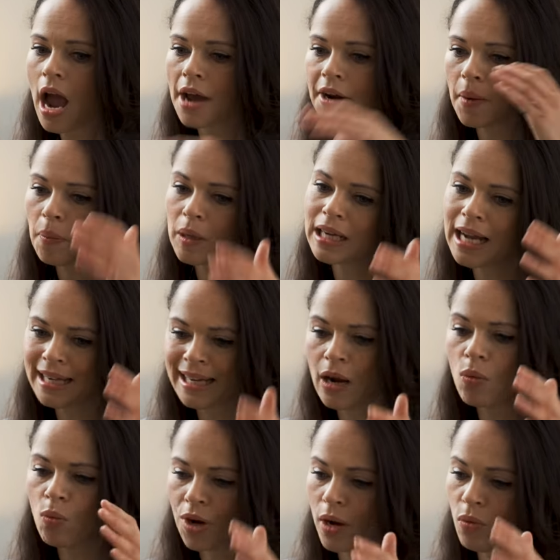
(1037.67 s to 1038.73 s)
and I plan
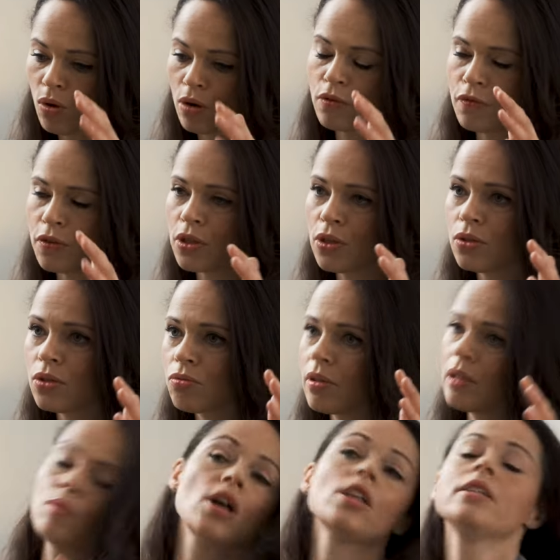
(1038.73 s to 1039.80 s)
out what I want for those
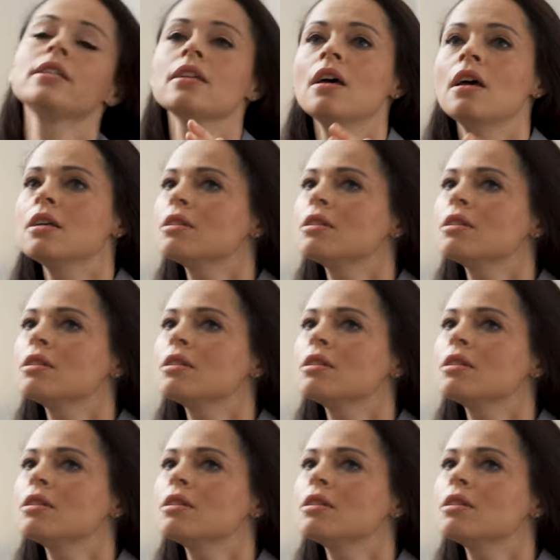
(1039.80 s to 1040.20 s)
three months.